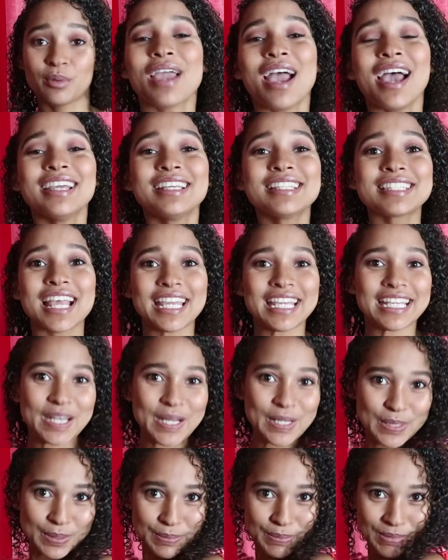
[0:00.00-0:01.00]
Guys, it
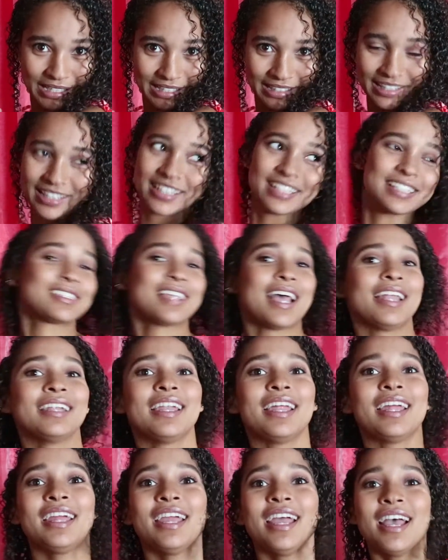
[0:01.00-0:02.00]
is me. It is
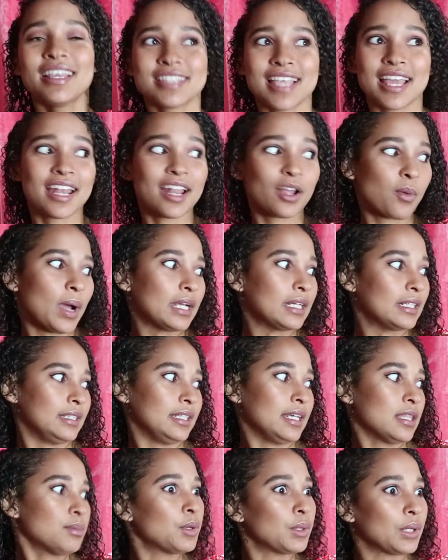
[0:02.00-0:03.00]
Saturday quite
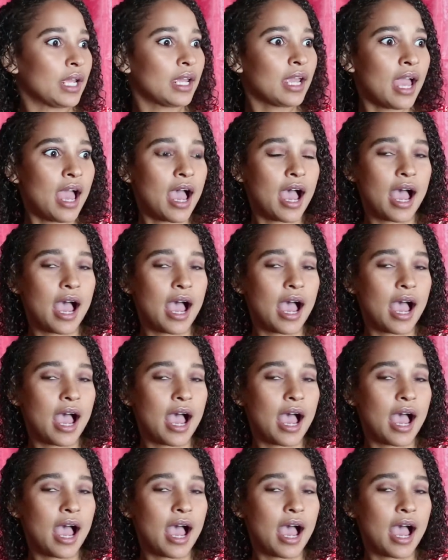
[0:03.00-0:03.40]
early in the morning.